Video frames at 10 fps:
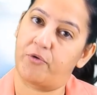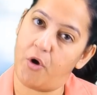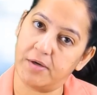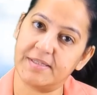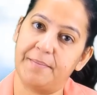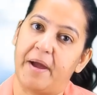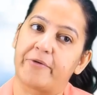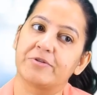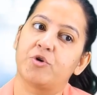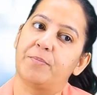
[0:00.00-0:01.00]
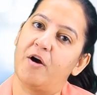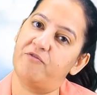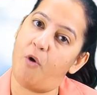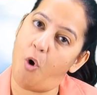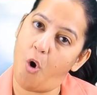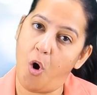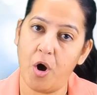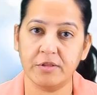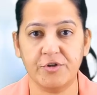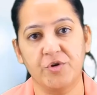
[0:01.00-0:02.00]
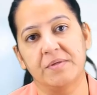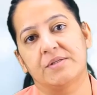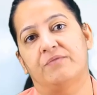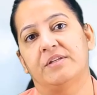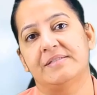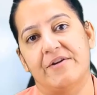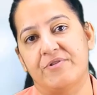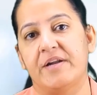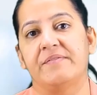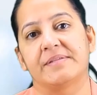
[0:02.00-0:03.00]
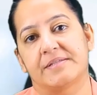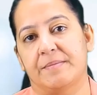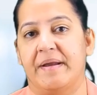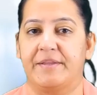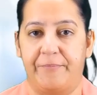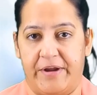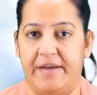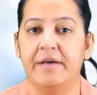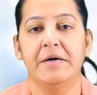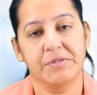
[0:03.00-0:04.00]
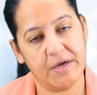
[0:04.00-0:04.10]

gross and microscopy of all the tumors of the central nervous system and the brain